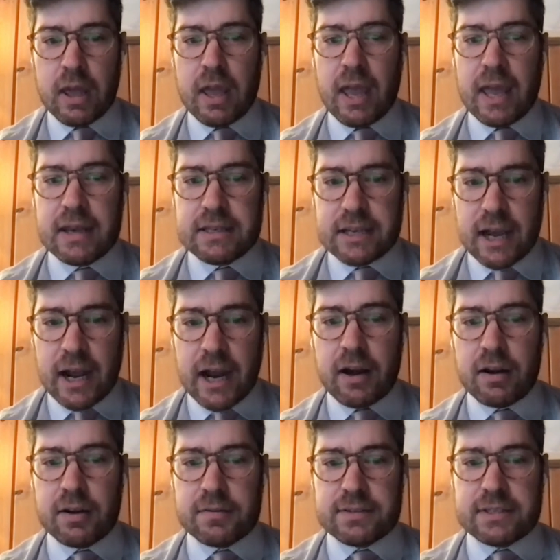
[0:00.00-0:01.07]
and
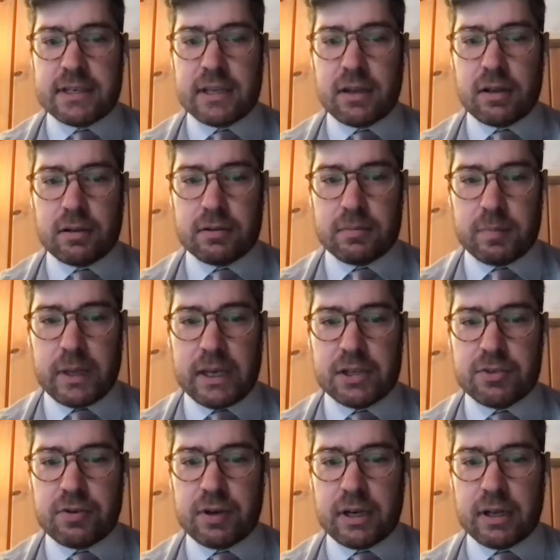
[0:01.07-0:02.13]
tired of still being
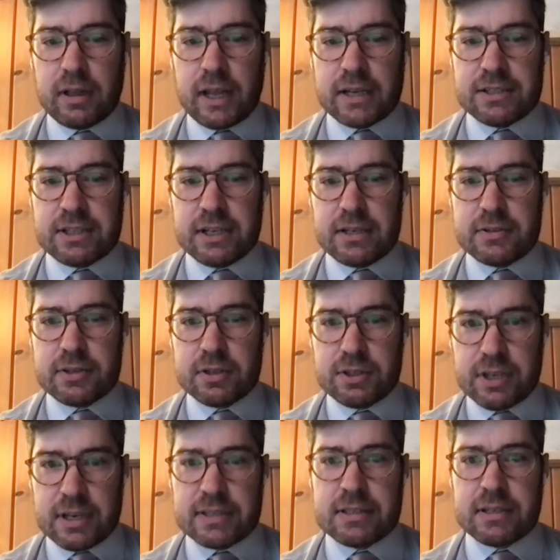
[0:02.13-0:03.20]
treated like she's
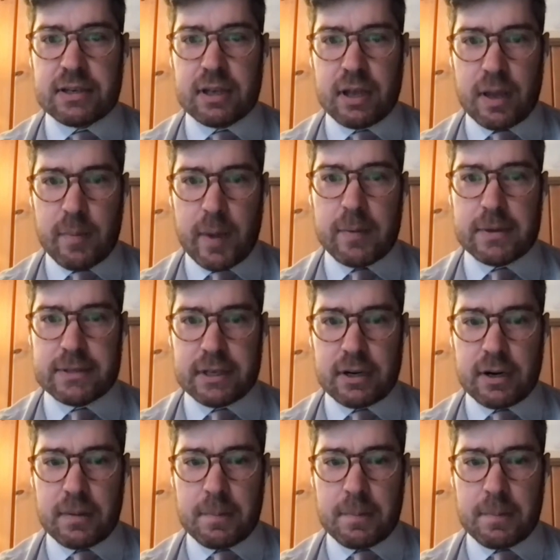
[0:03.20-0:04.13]
just a babysitter.